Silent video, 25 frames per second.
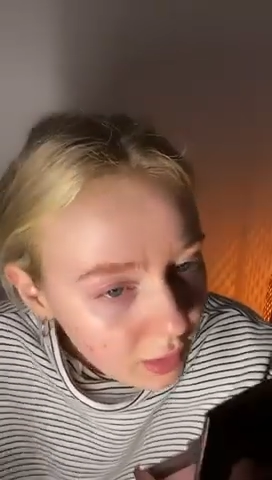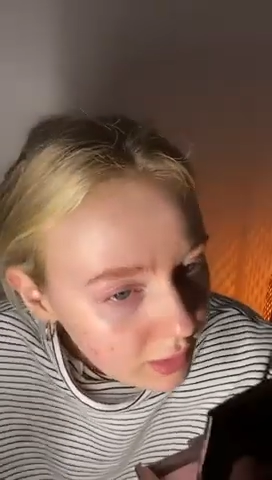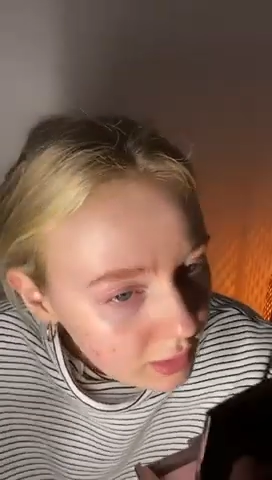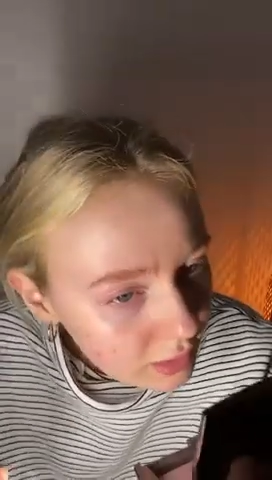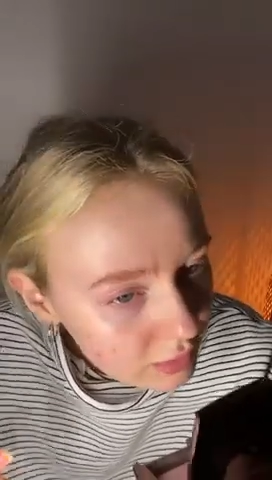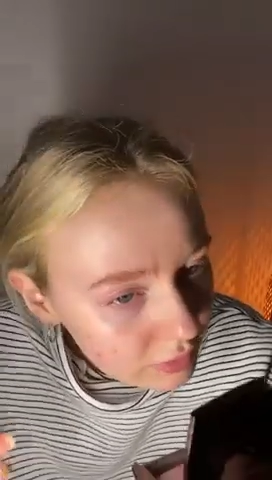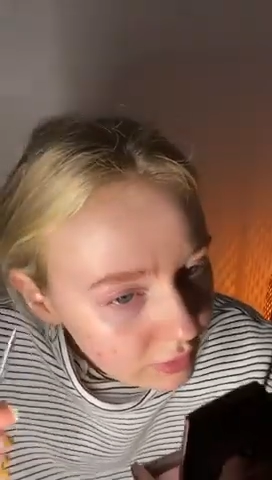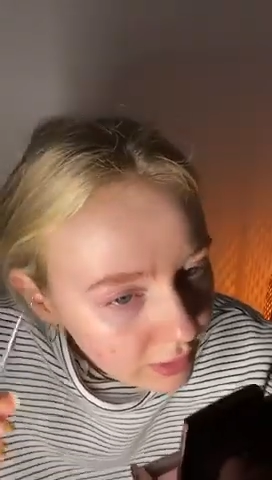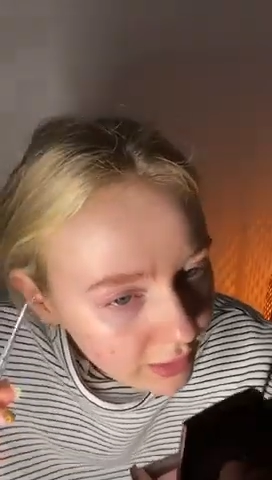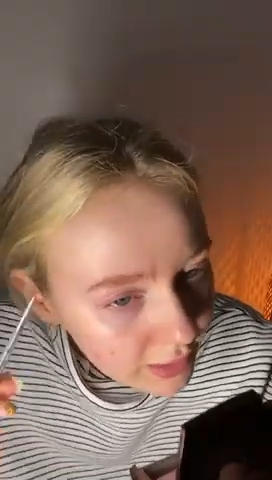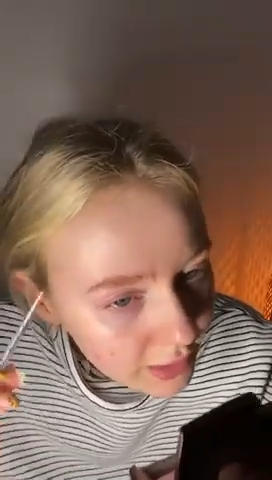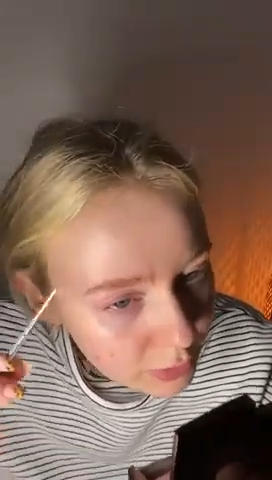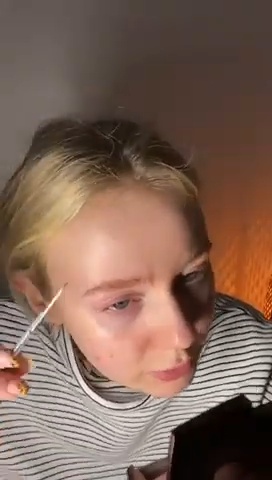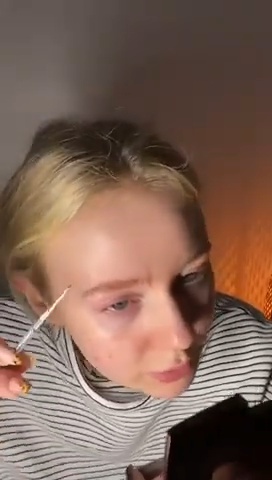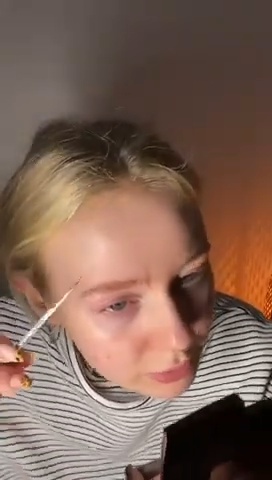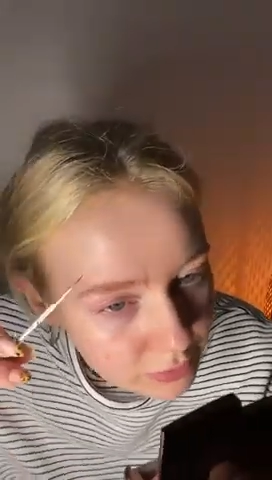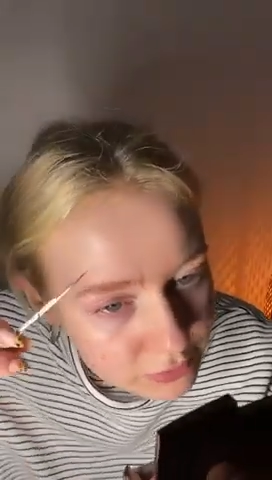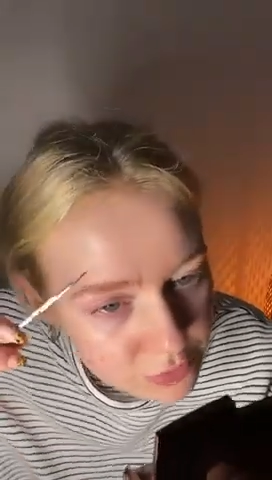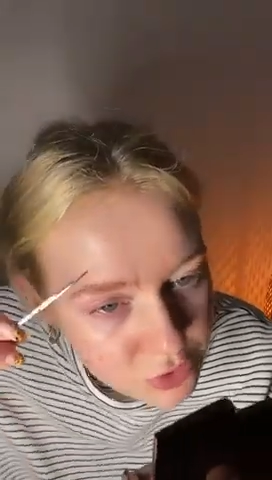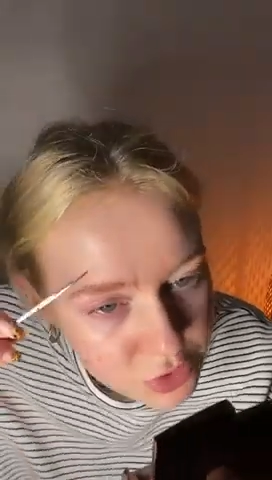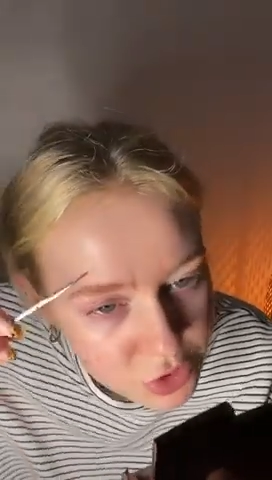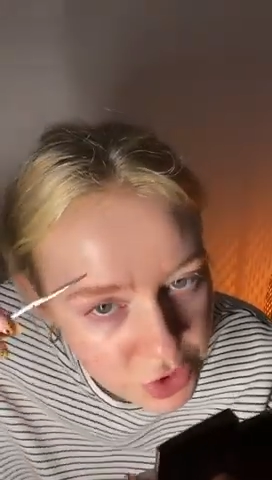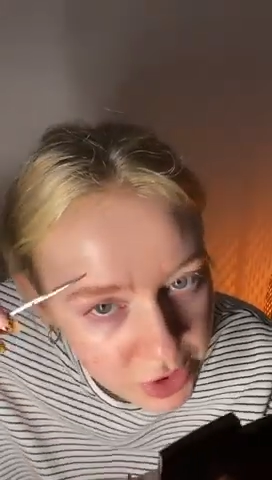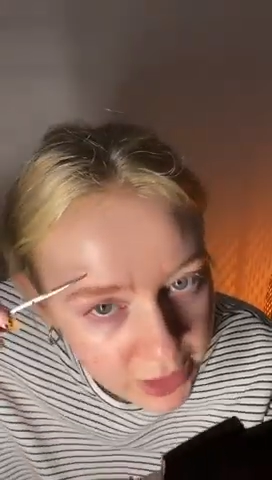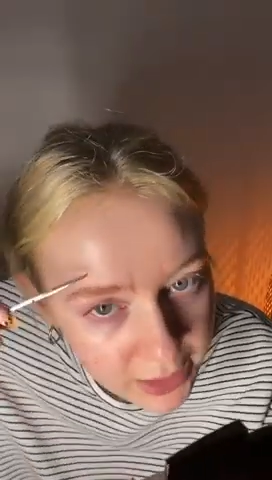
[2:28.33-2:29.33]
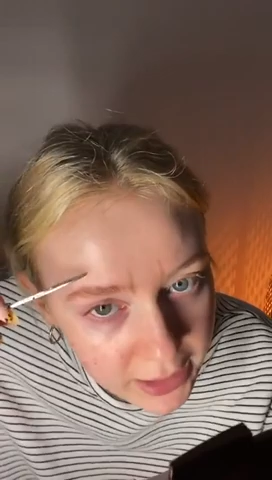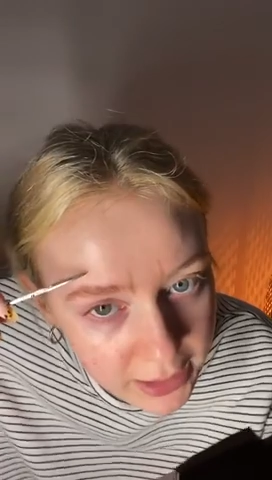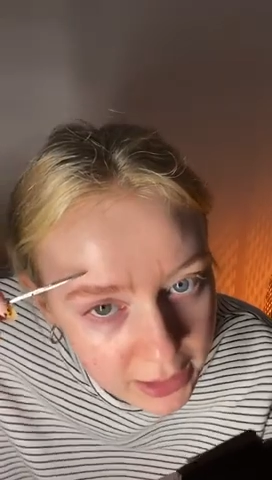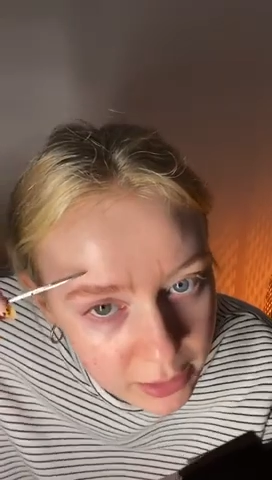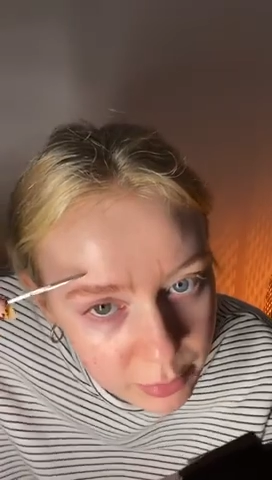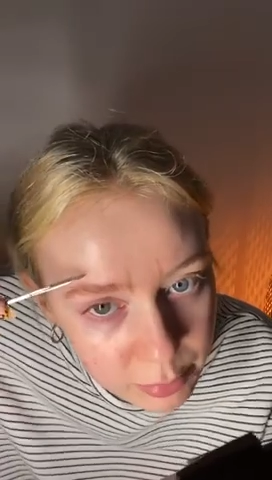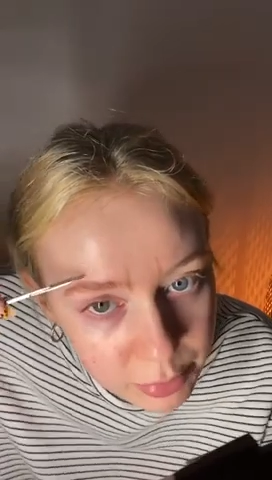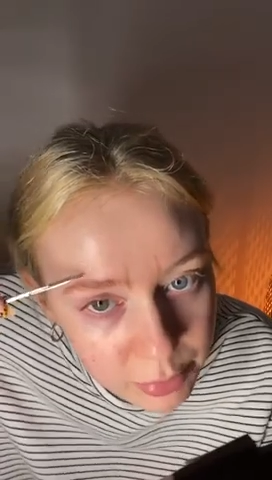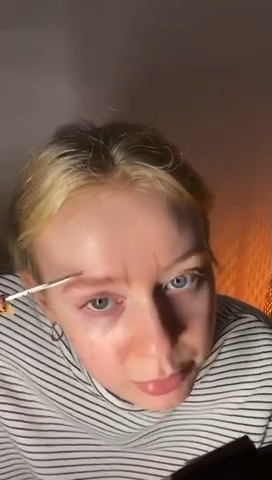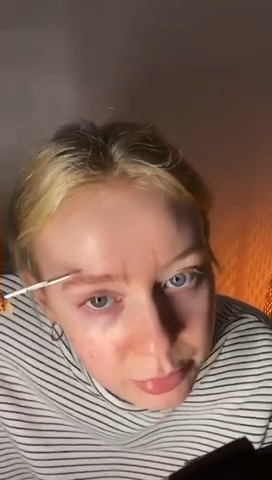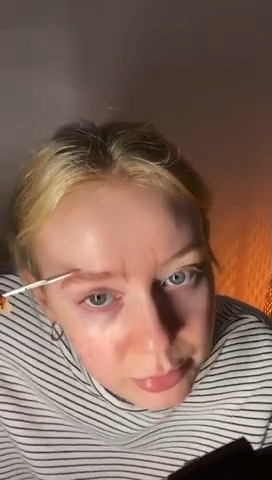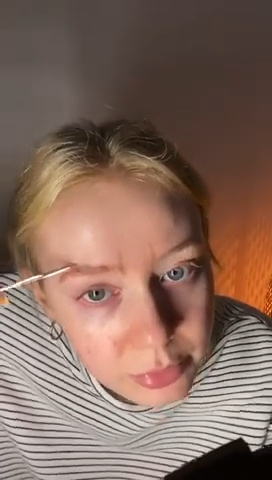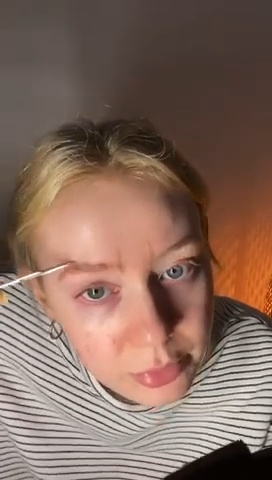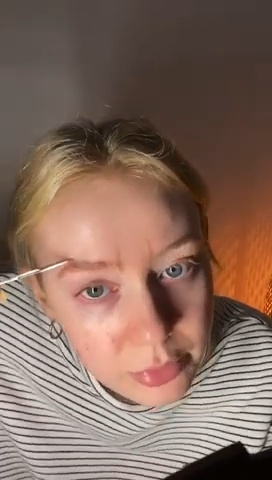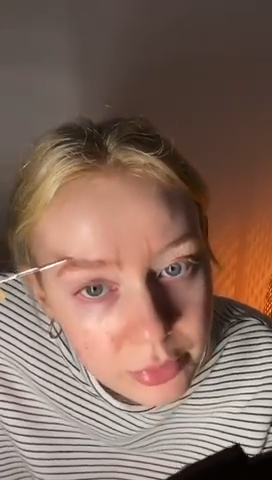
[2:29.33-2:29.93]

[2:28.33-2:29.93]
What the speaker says: kind of out of shape,